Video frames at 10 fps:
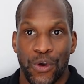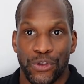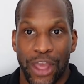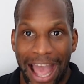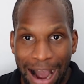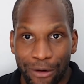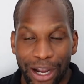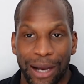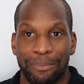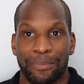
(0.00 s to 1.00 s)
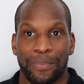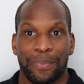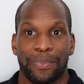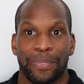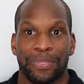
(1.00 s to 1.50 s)
the outcome
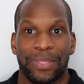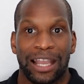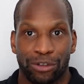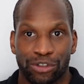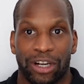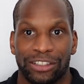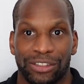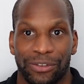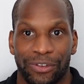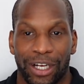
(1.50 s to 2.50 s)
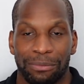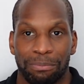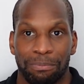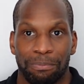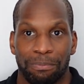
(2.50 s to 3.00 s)
that you're trying to define.
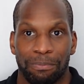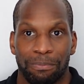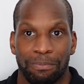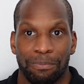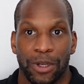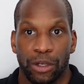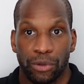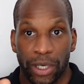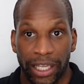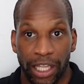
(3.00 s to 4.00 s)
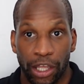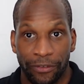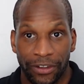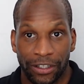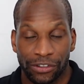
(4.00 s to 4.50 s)
You heard it here
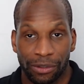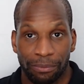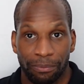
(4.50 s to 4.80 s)
first,